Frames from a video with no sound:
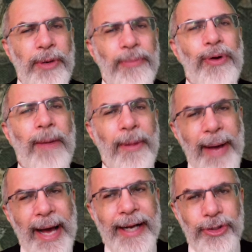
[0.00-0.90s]

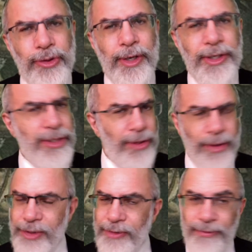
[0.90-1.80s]
problematic source, although
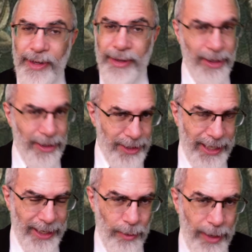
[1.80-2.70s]
it's very hard to
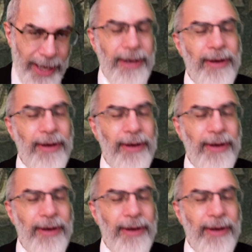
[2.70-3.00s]
get away